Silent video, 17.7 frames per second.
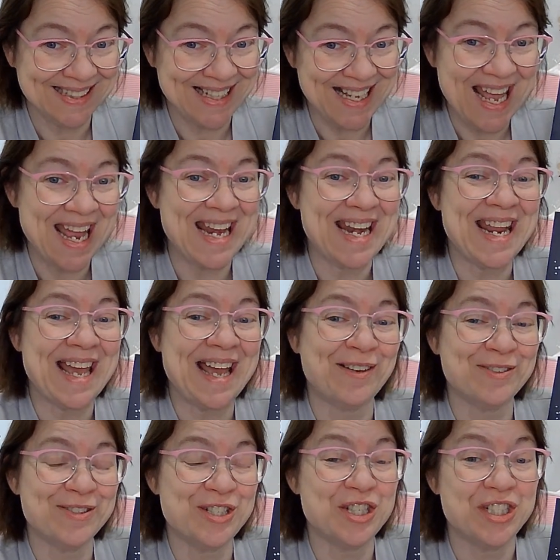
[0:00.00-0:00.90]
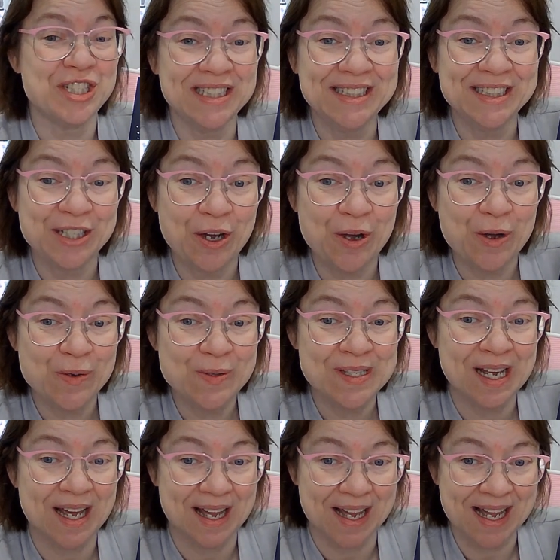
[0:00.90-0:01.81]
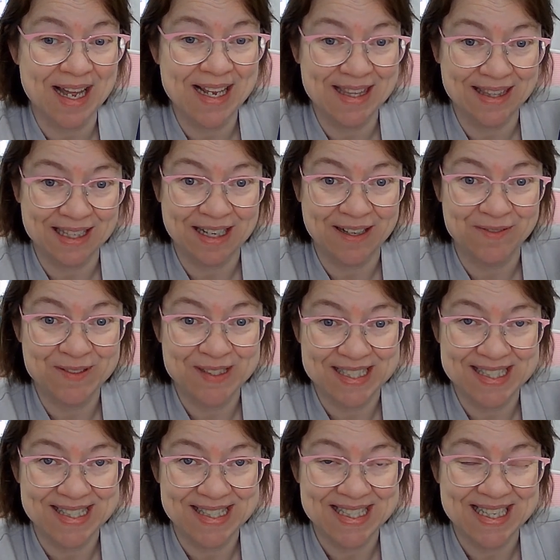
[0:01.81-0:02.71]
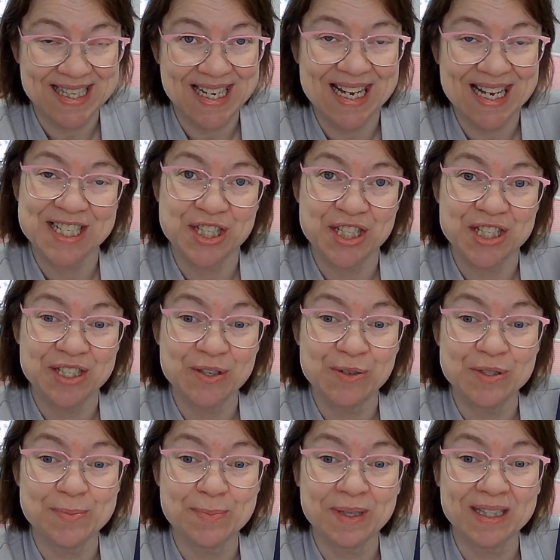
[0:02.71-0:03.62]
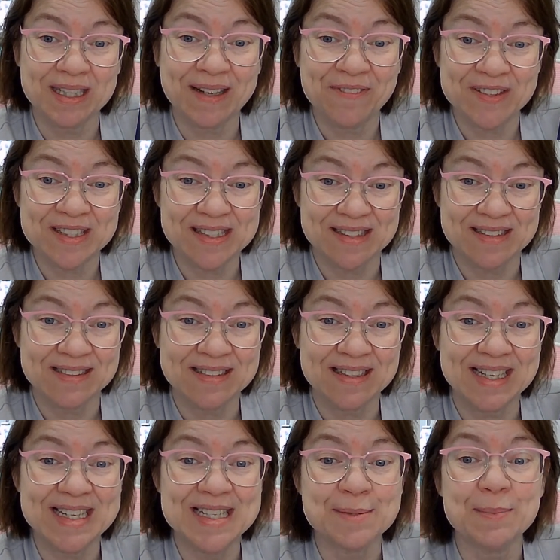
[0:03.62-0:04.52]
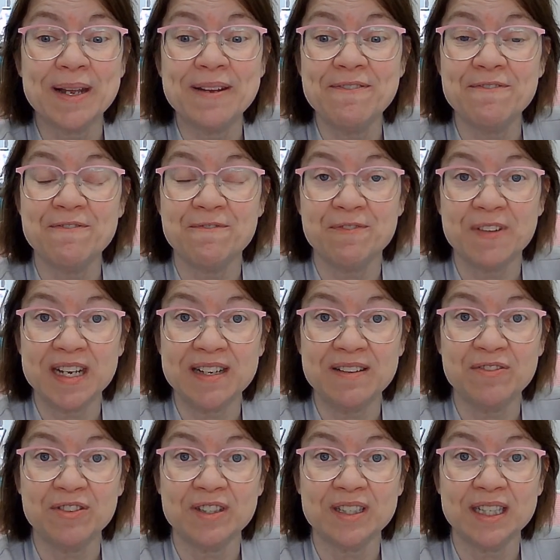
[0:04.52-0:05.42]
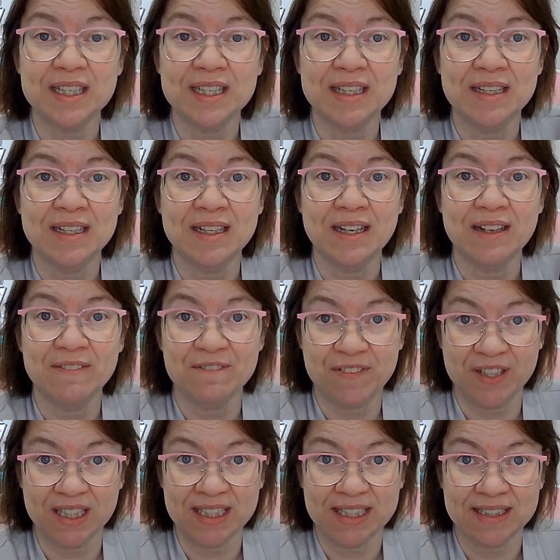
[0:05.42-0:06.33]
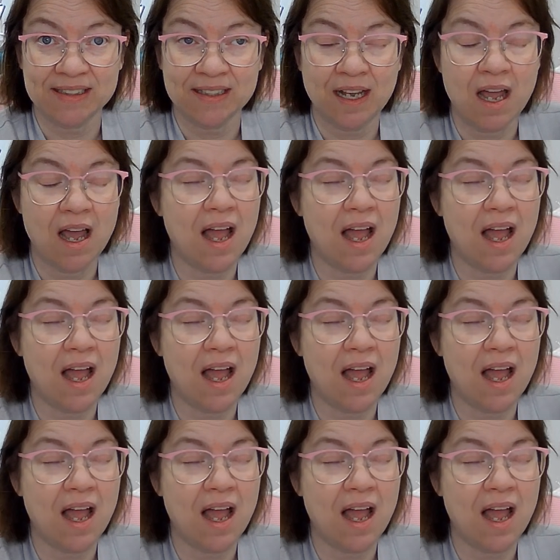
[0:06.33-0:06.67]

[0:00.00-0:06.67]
and now she knows I love Disney, and she knows Maleficent is my favorite villain.